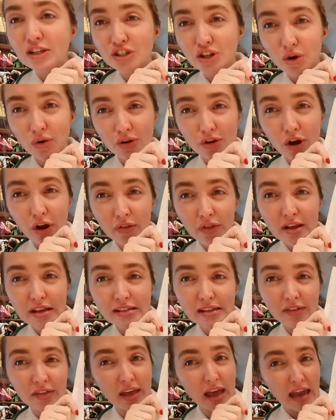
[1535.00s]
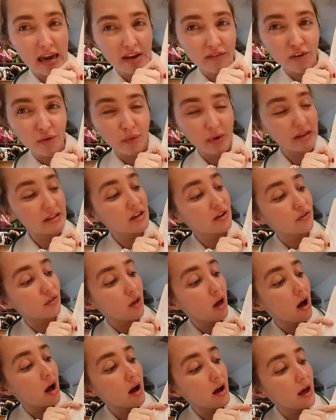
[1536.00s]
showed y'all this at the end of a recent
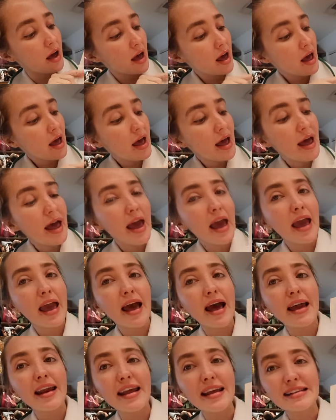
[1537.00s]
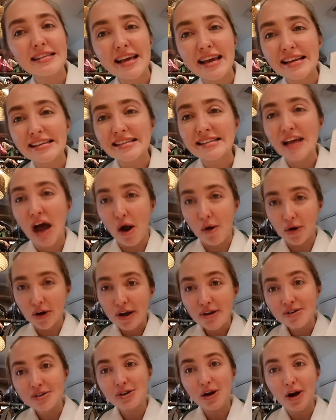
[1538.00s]
vlog and it's a
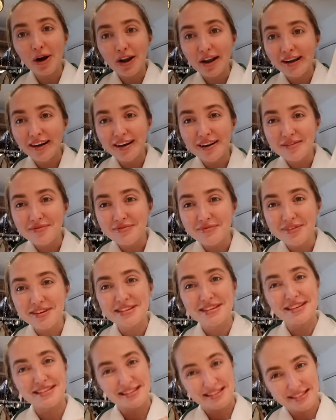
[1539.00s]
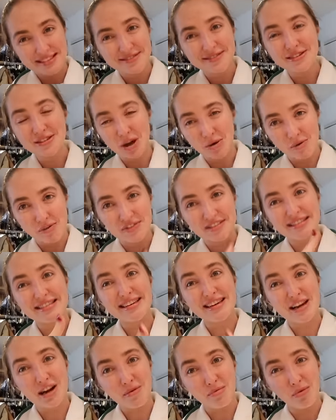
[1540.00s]
sourdough starter, which it's so weird. It's
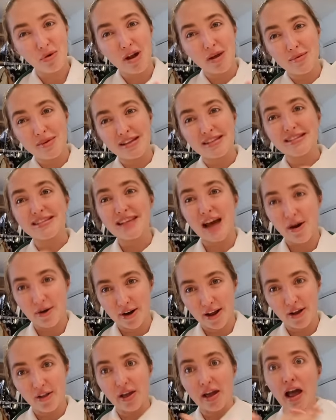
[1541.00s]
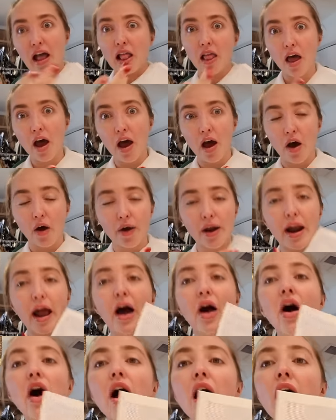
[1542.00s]
needlepoint meets sourdough, like hello, you know?